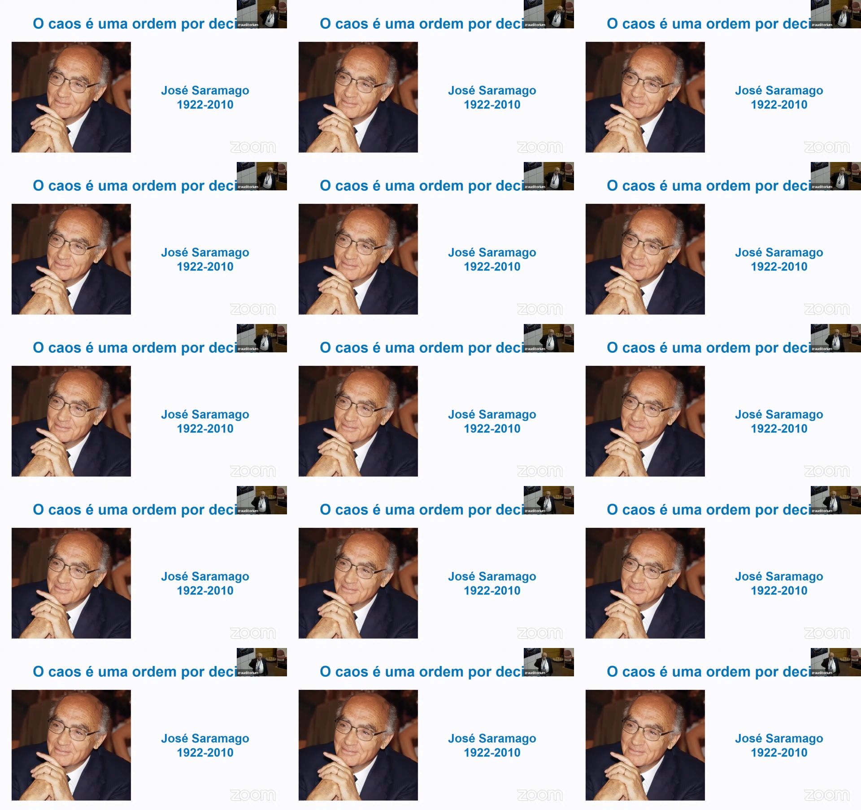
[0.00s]

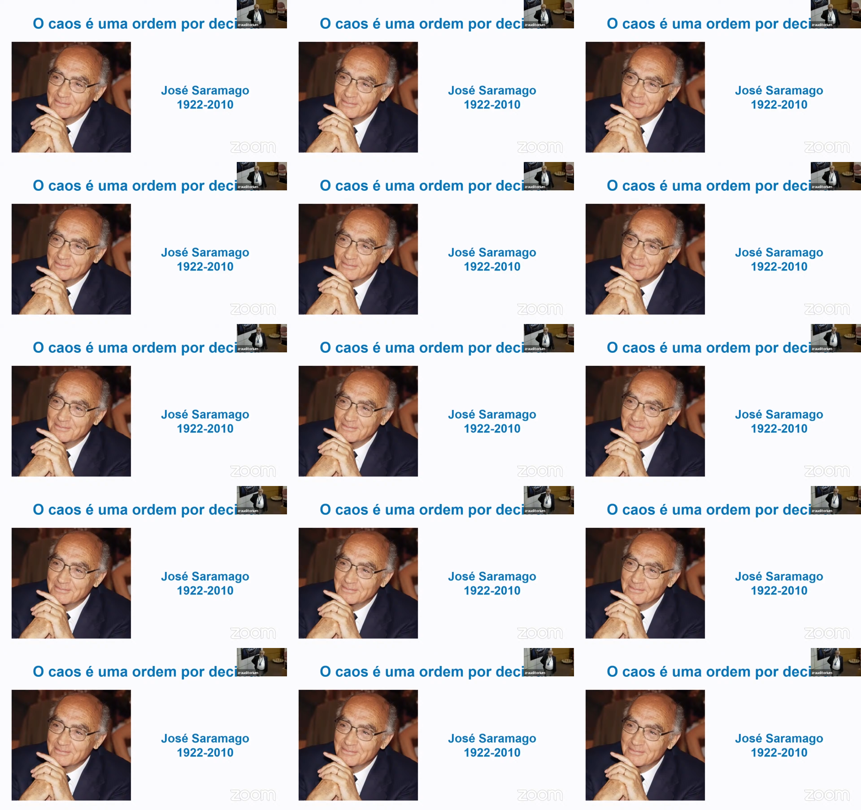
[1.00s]
[no speech]